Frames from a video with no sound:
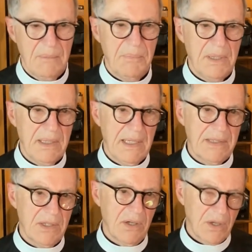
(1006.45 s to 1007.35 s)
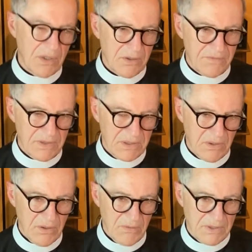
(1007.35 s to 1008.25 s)
but at the heart of it
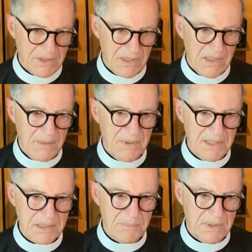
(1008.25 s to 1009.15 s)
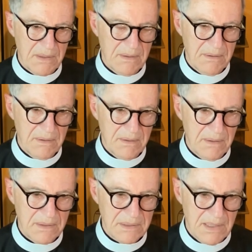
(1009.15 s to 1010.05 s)
all the time has been
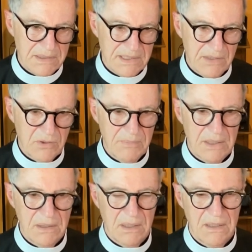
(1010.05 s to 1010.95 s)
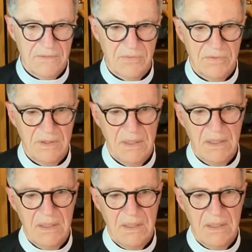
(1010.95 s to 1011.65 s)
a, a sacramental life